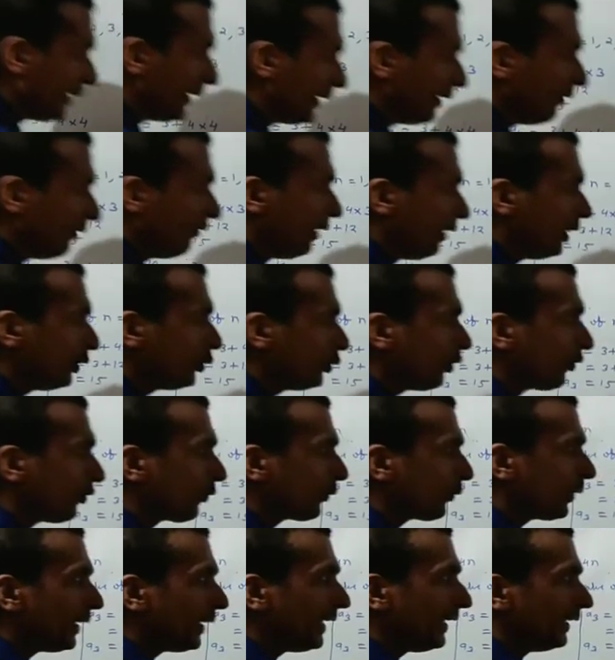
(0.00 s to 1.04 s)
value of
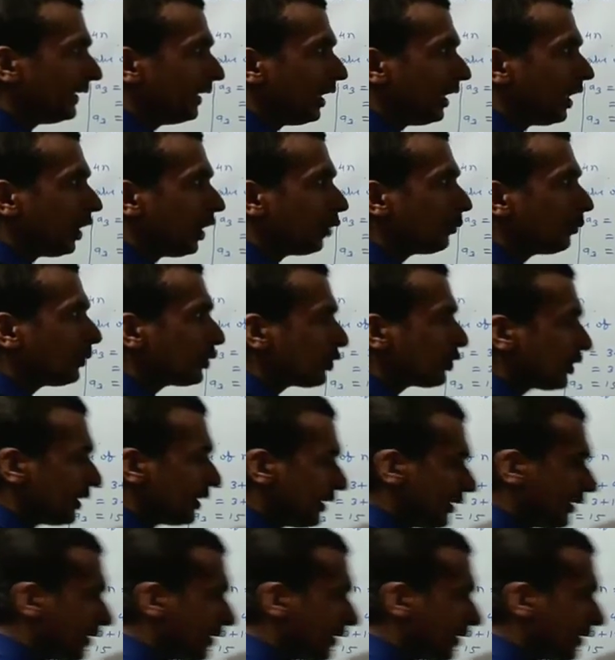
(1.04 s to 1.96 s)
a, how much? Here it